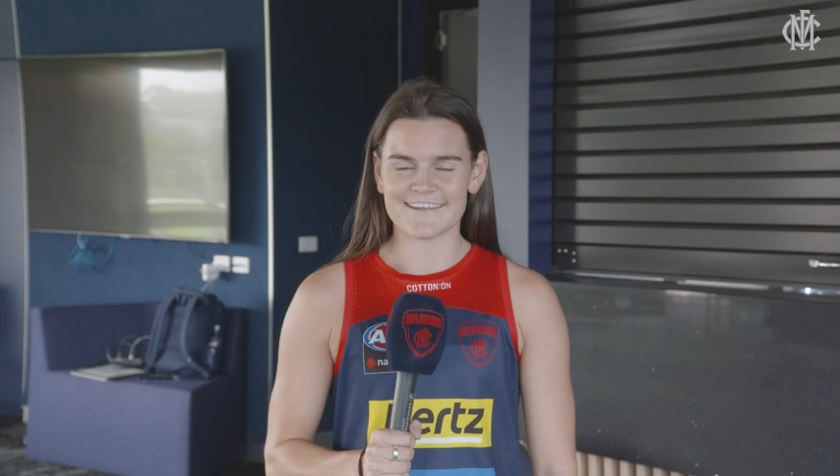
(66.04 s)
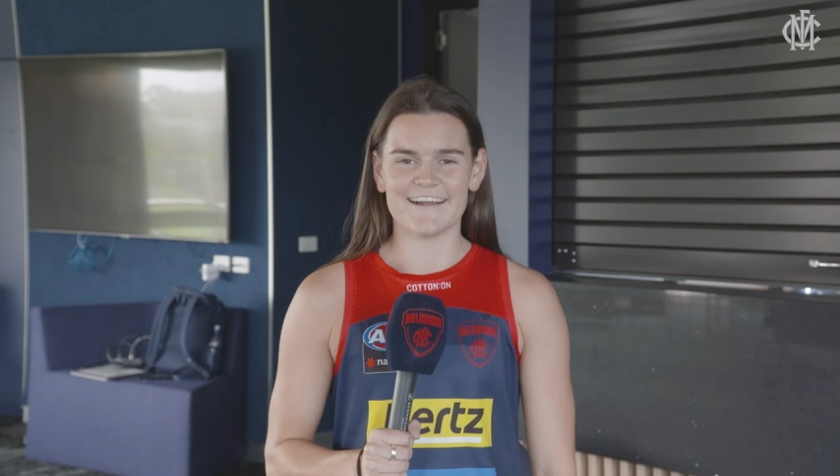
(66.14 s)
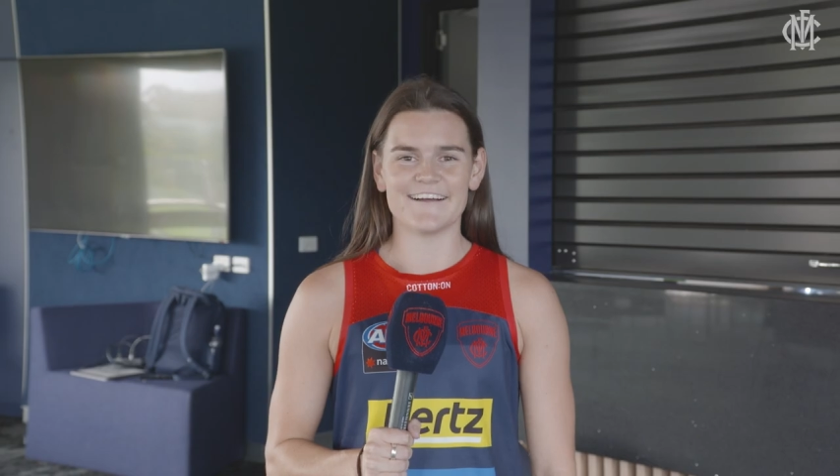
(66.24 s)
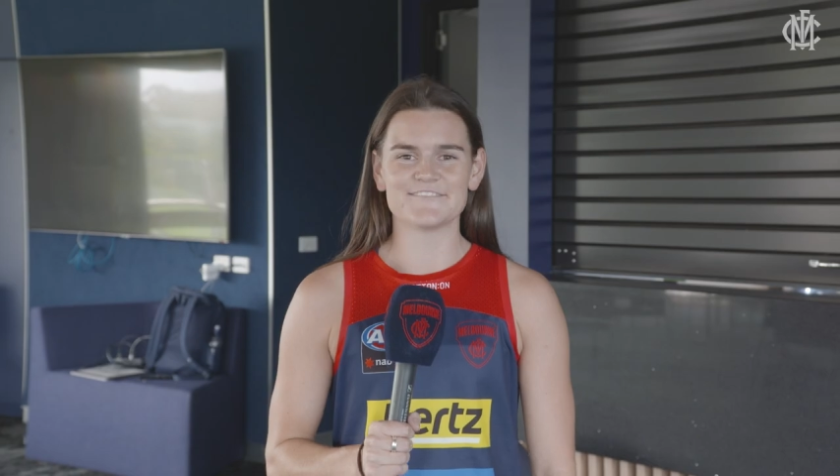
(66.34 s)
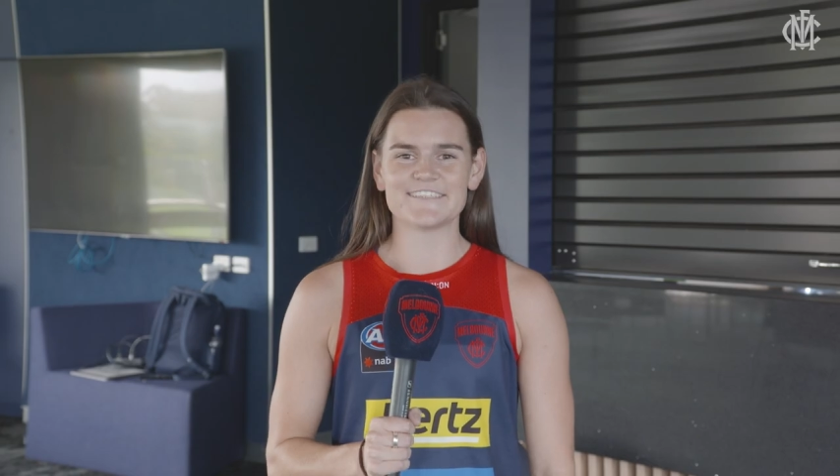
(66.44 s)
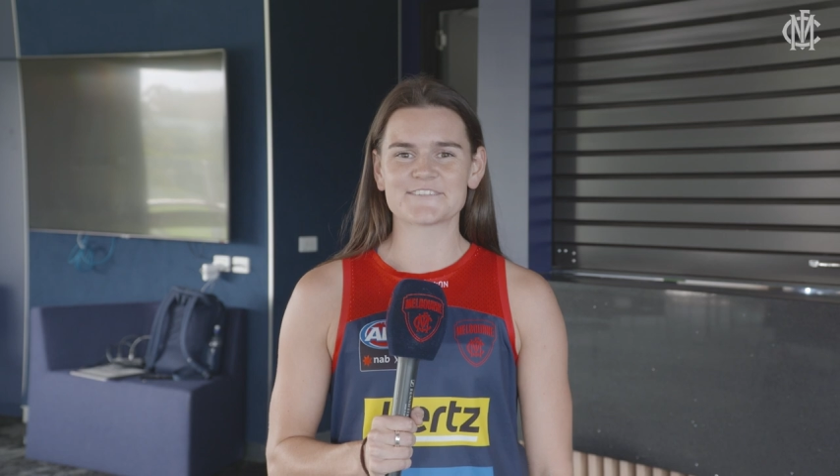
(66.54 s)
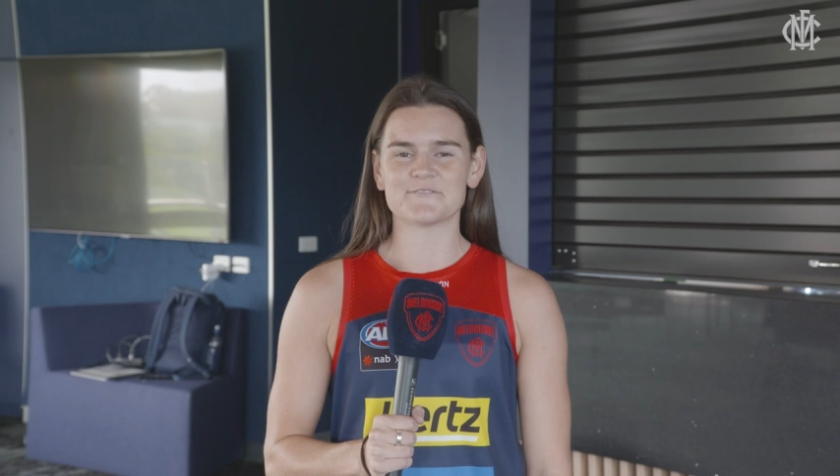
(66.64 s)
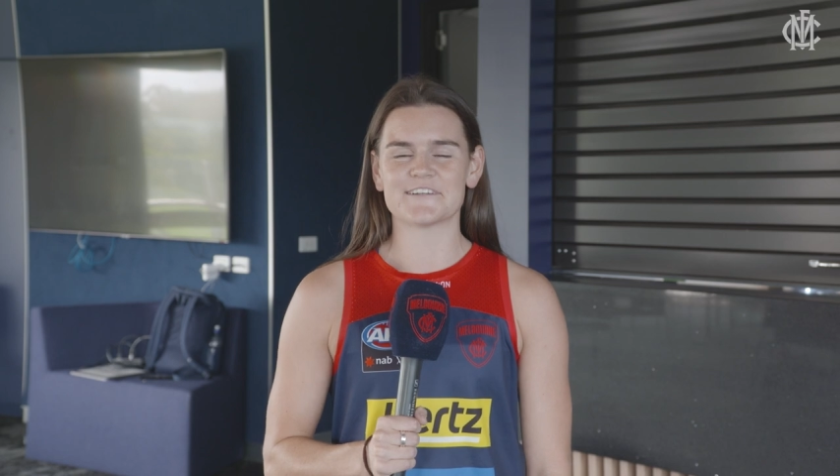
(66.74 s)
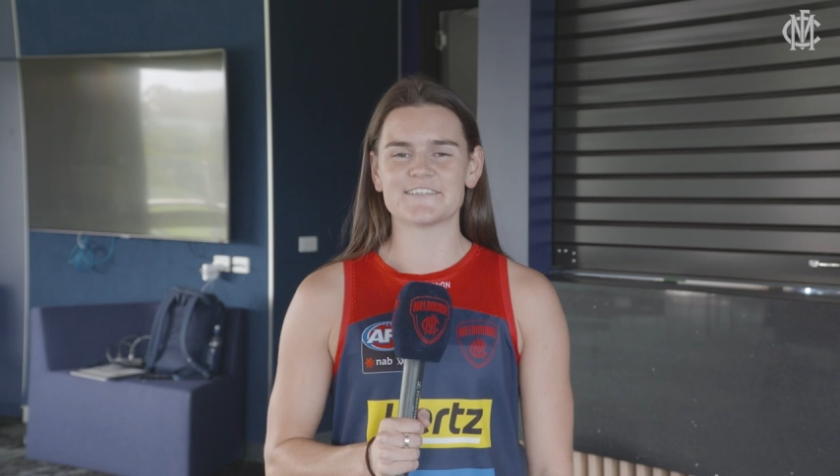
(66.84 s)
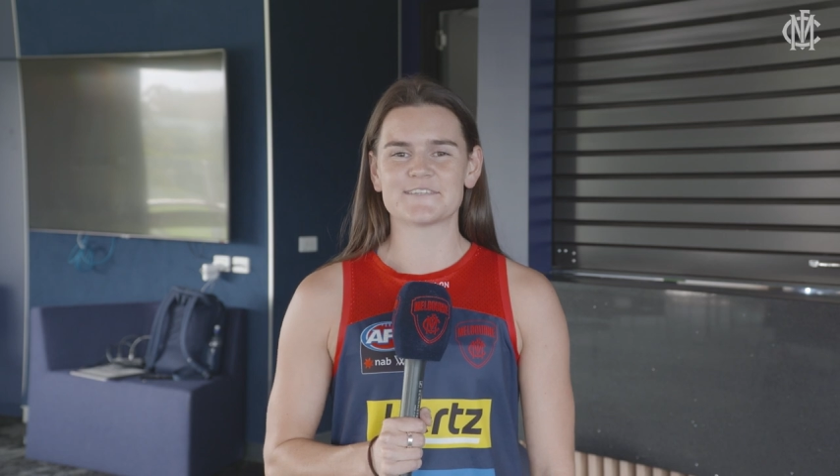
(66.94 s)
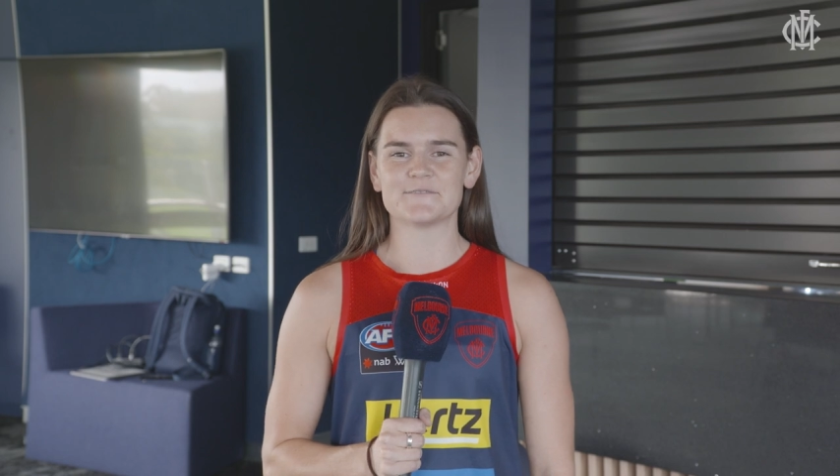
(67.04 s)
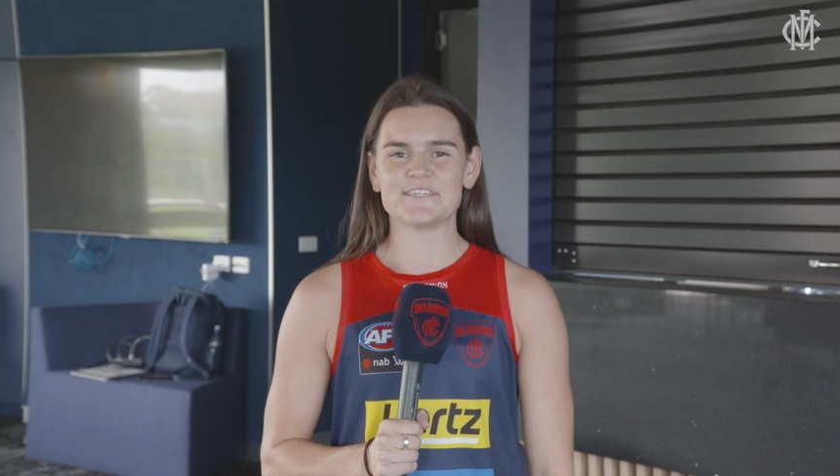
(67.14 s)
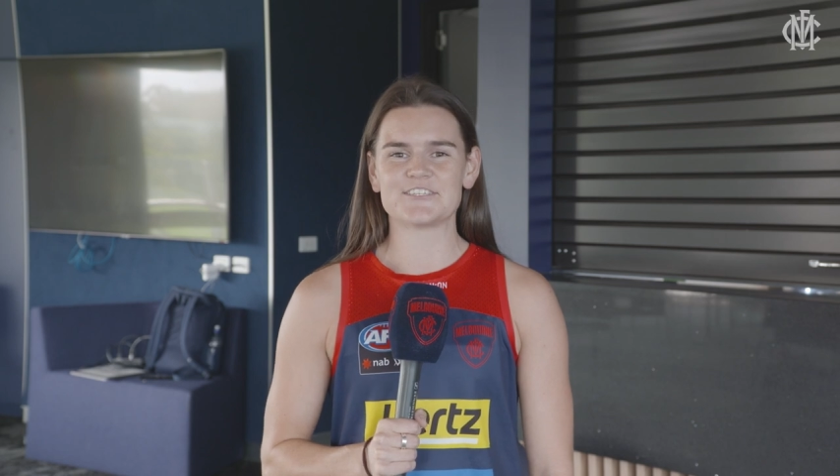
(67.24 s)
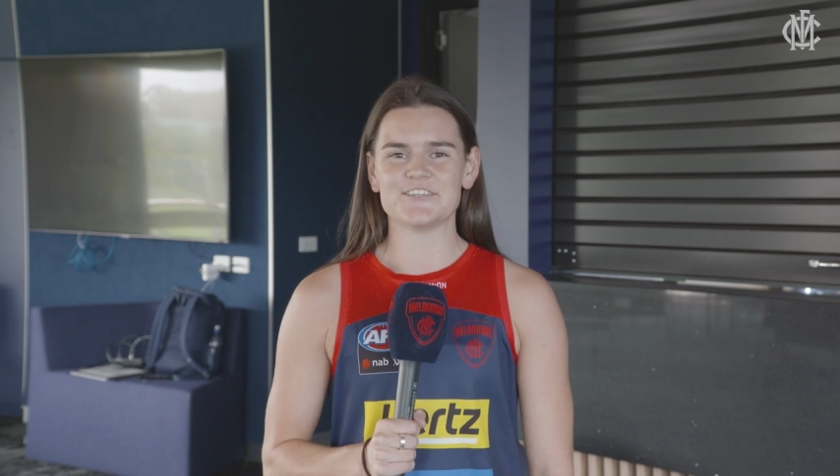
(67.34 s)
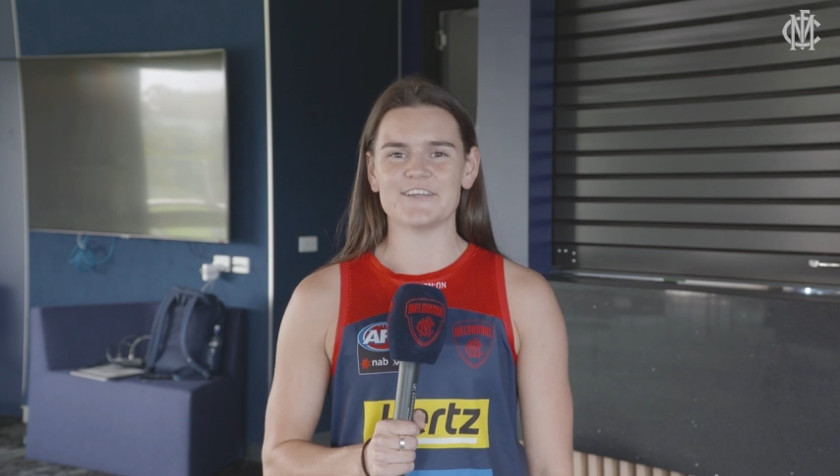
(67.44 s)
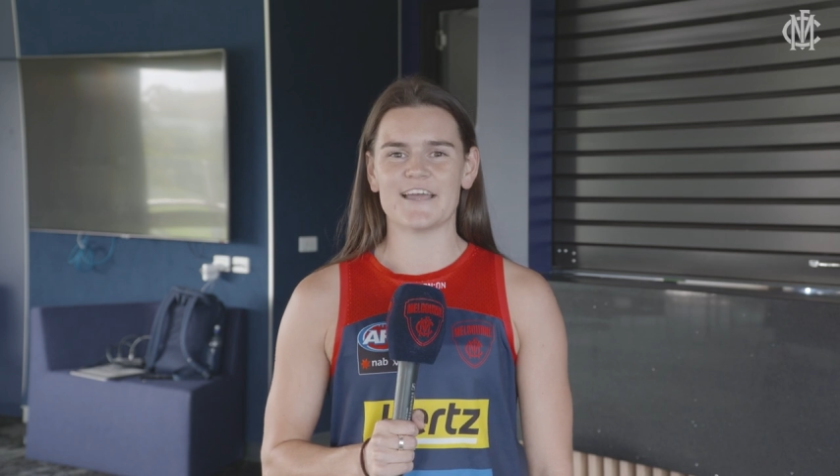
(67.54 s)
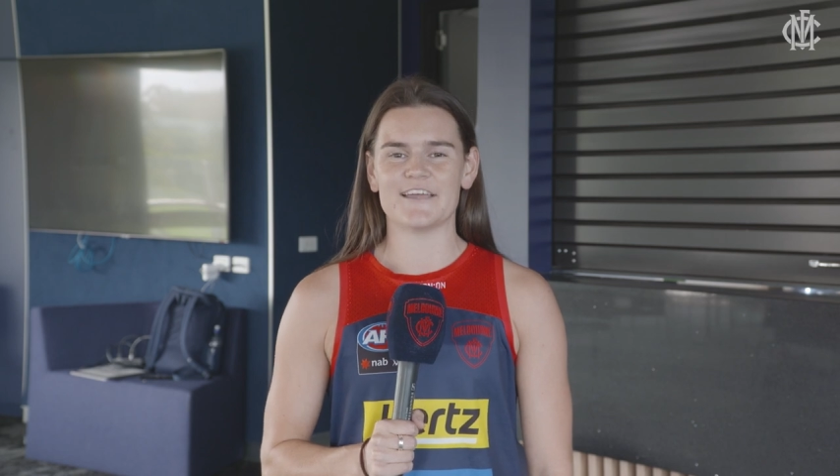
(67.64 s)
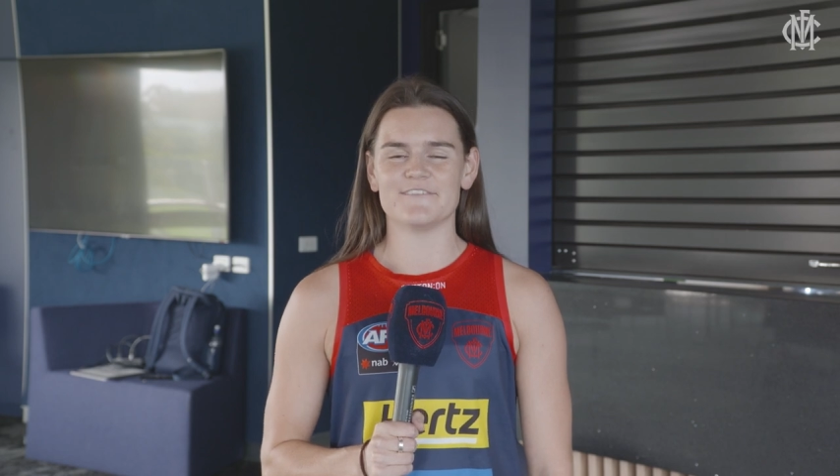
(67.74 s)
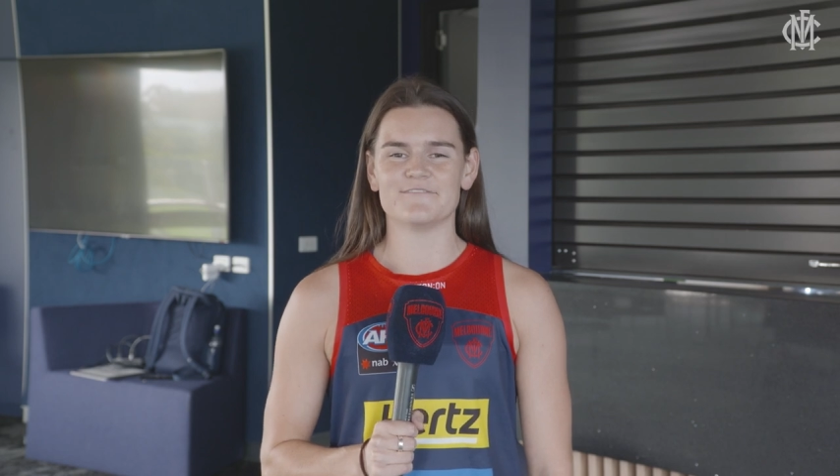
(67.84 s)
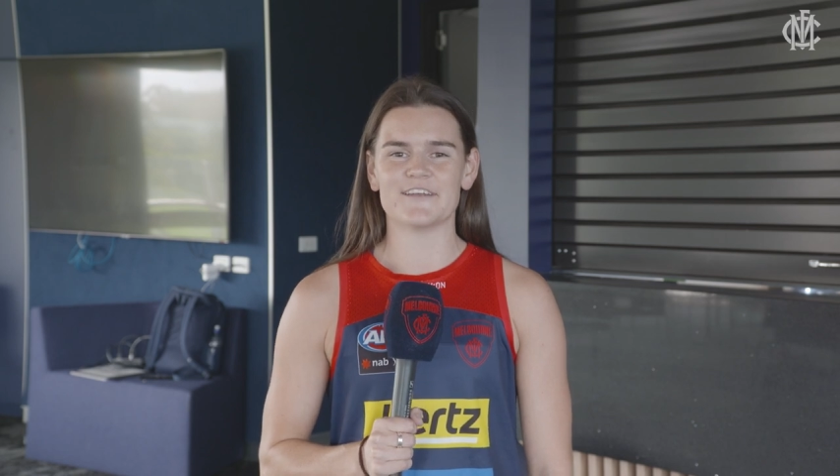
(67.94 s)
Um, just wanted to wish you a